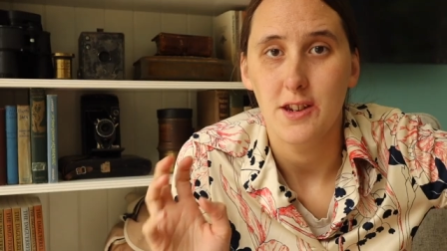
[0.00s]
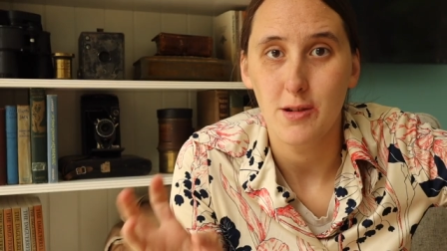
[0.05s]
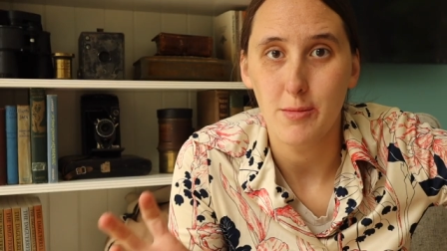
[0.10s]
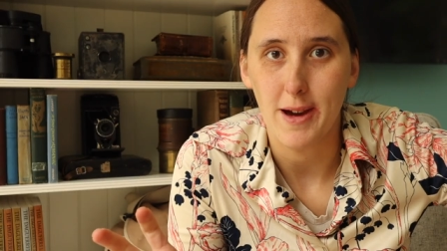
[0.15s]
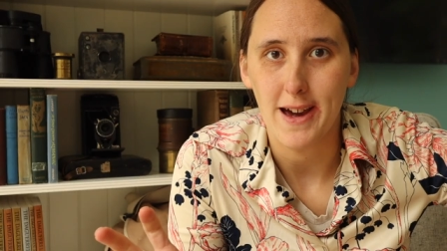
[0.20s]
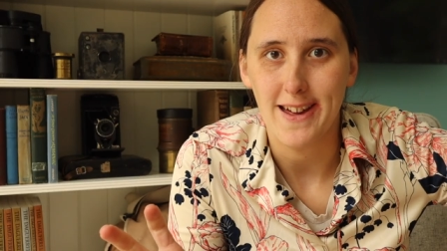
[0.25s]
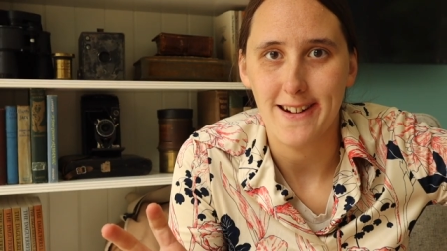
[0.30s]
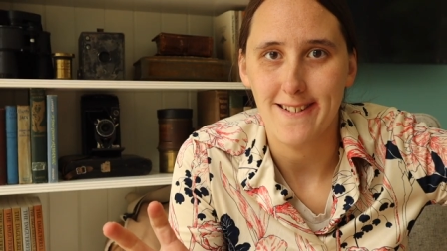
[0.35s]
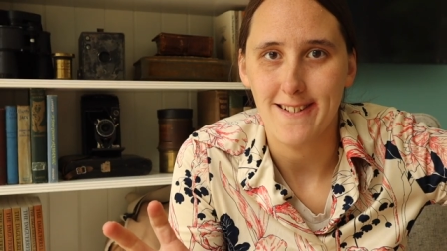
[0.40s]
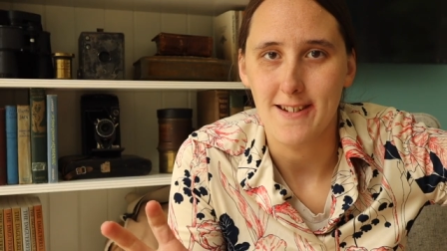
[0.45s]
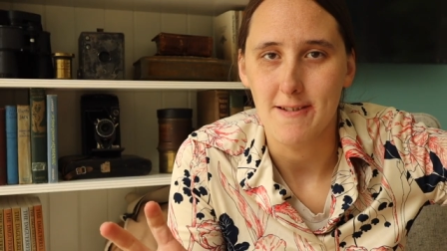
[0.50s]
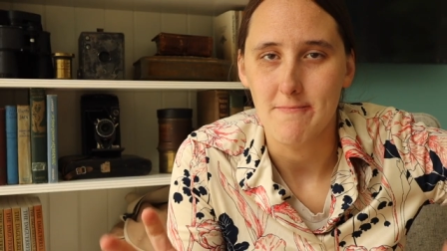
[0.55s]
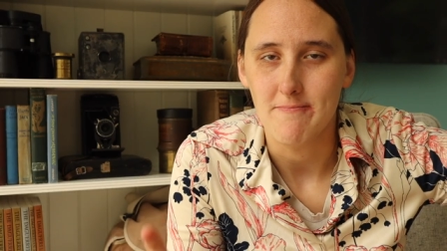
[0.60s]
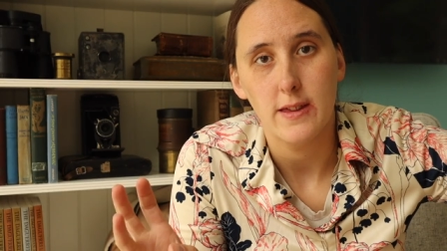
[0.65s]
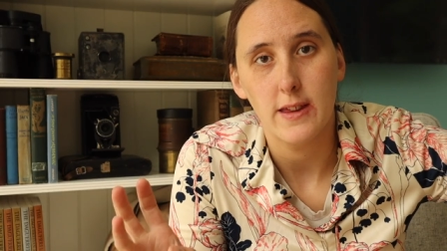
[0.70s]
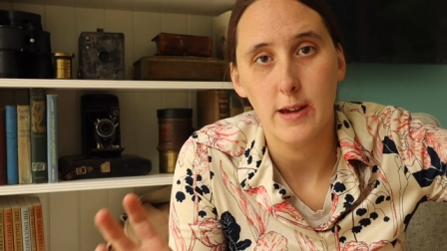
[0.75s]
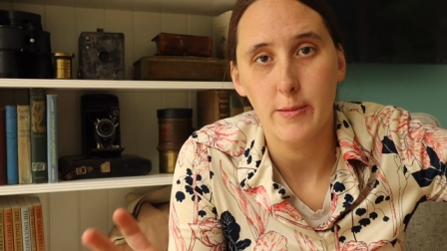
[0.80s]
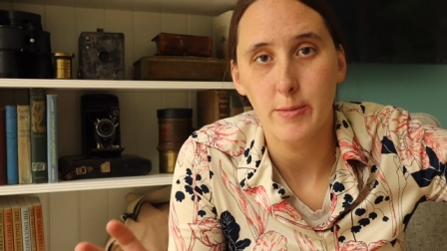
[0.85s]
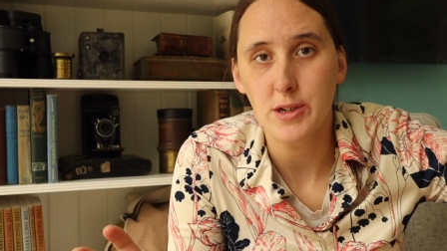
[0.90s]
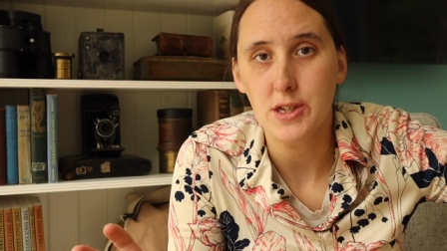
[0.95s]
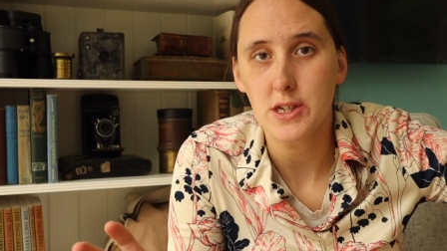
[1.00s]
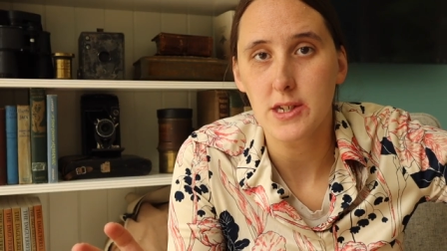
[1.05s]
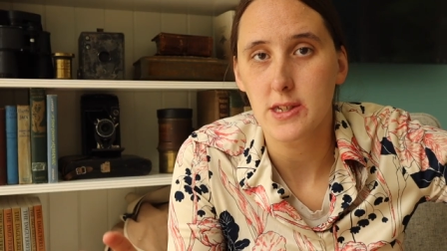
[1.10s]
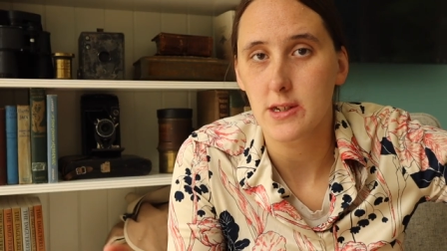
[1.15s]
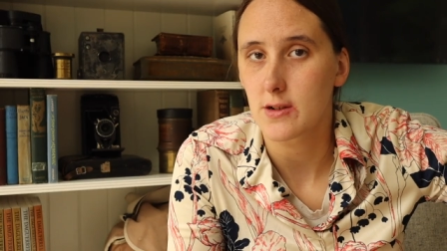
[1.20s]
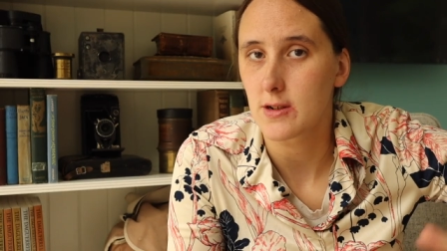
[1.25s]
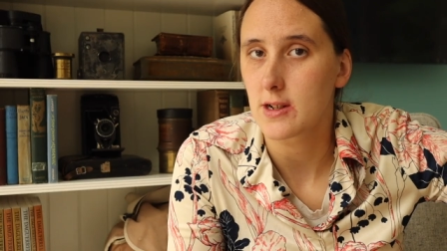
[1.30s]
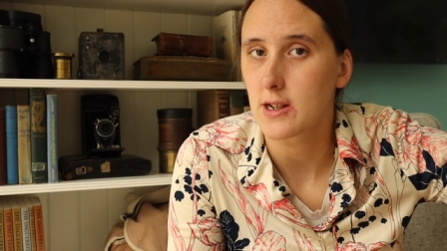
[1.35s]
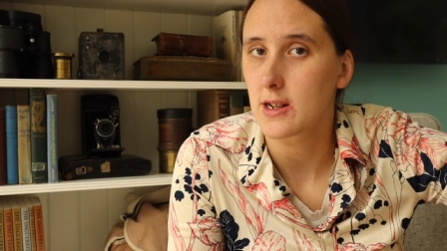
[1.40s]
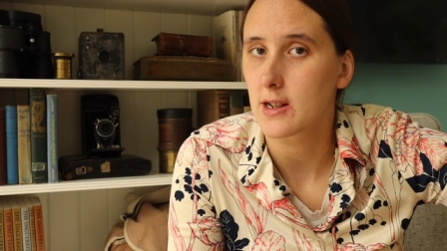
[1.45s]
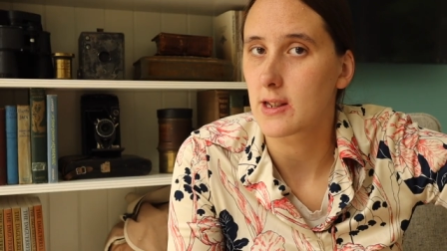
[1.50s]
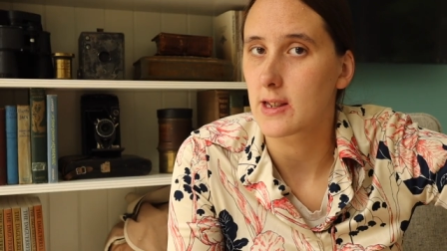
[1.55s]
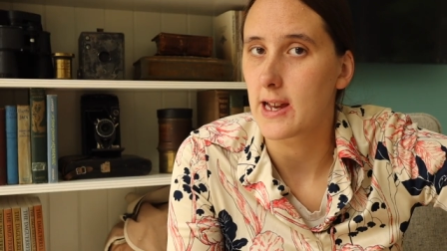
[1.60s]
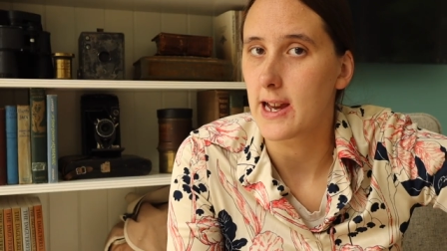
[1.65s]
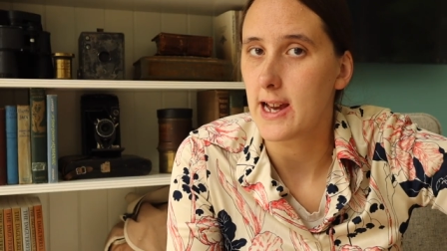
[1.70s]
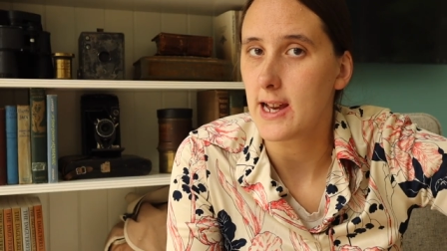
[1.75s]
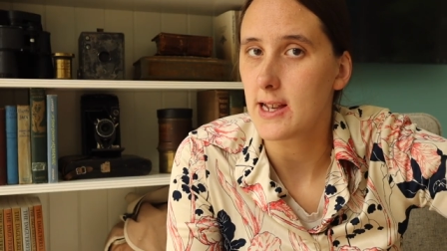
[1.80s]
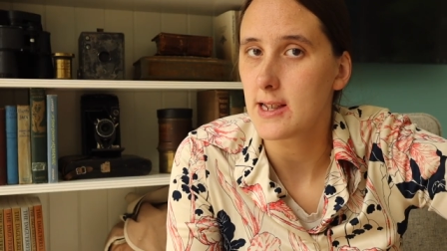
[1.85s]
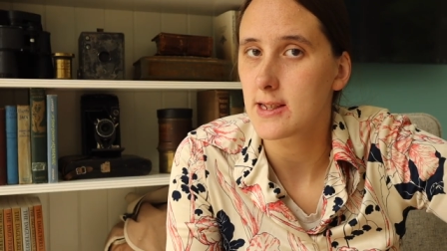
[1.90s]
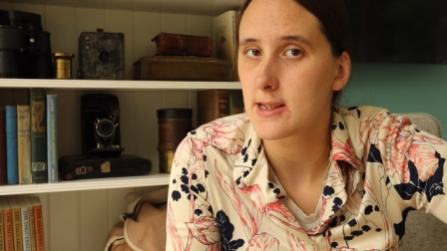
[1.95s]
New battery. The images are on
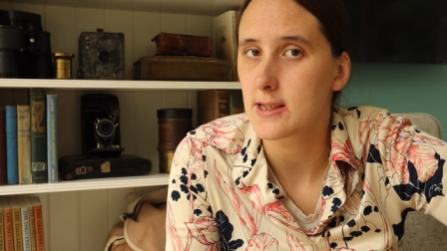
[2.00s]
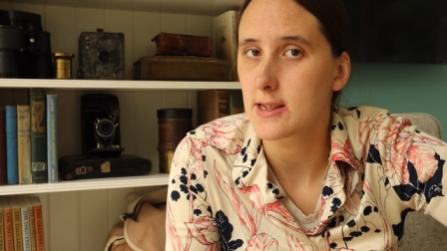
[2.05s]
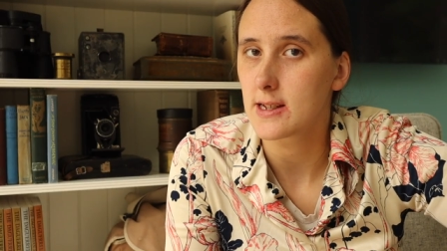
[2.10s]
glass,